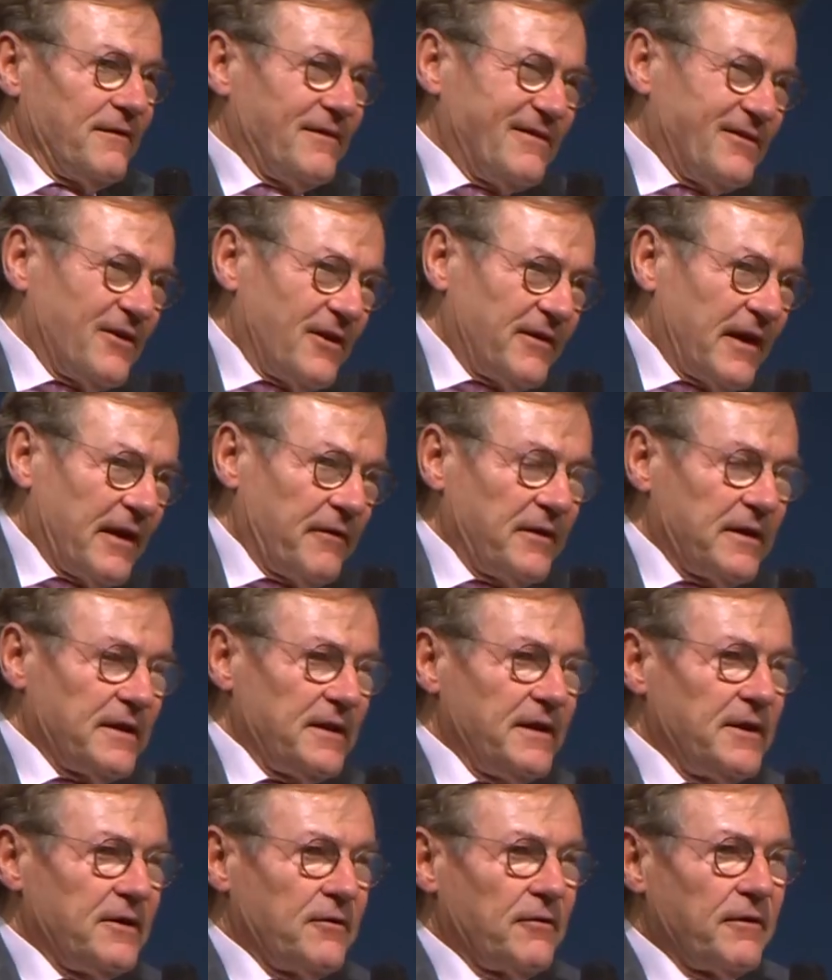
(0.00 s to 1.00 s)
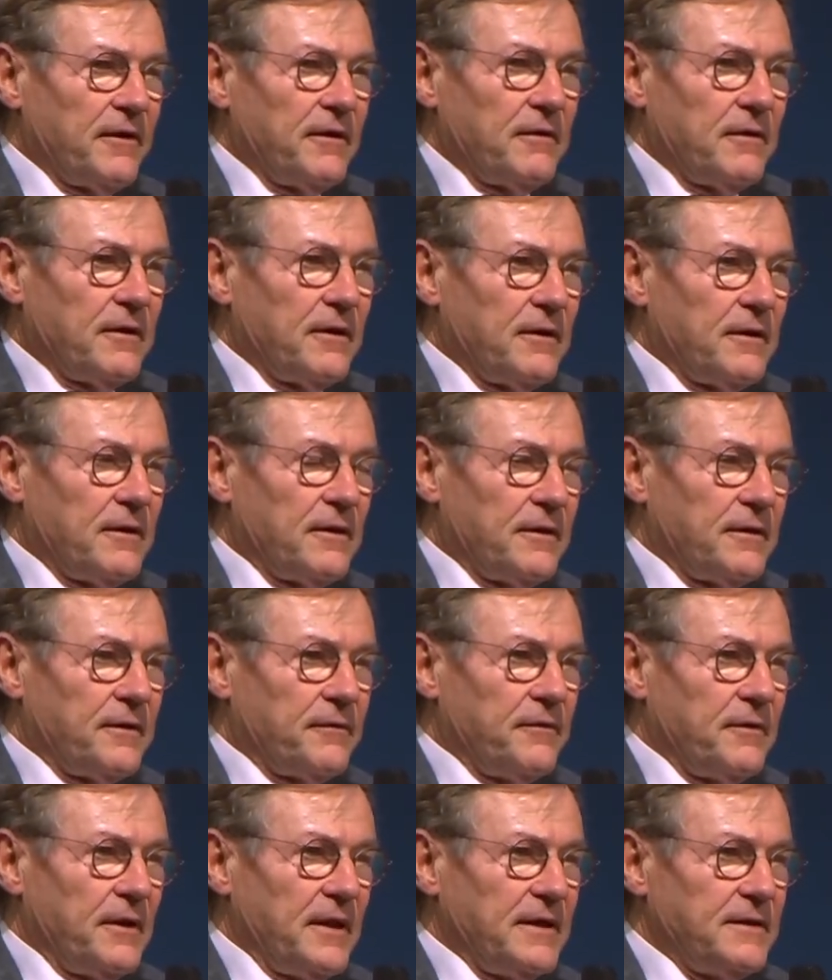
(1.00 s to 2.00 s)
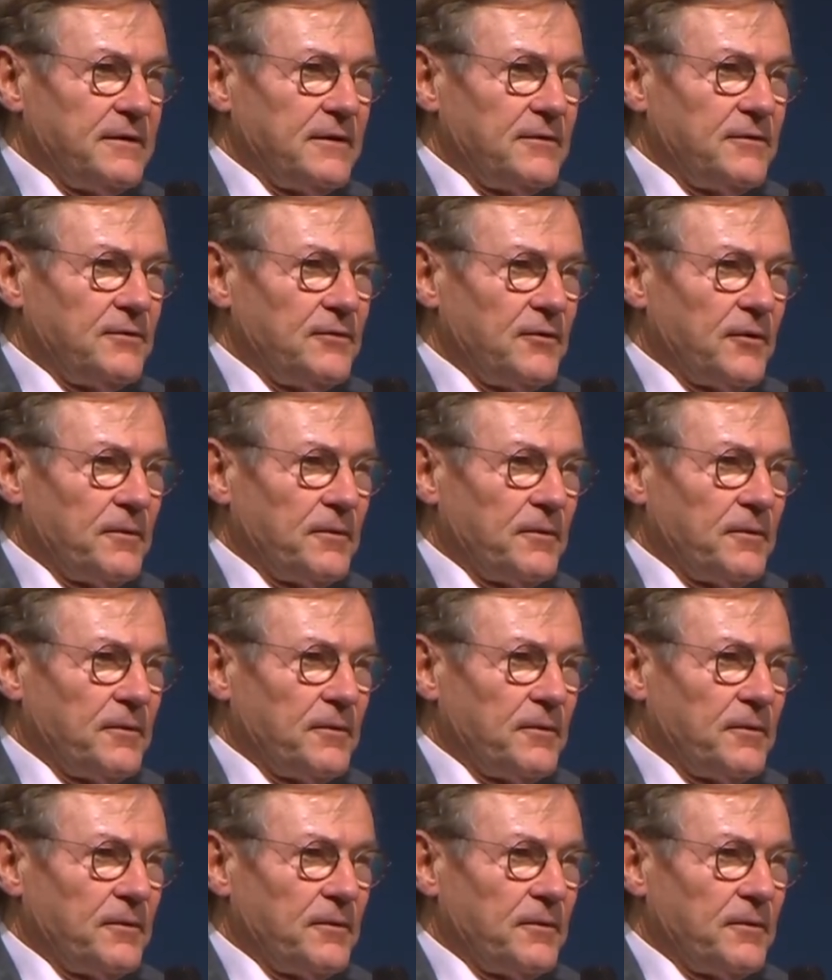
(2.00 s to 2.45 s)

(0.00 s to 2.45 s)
it's not directly related to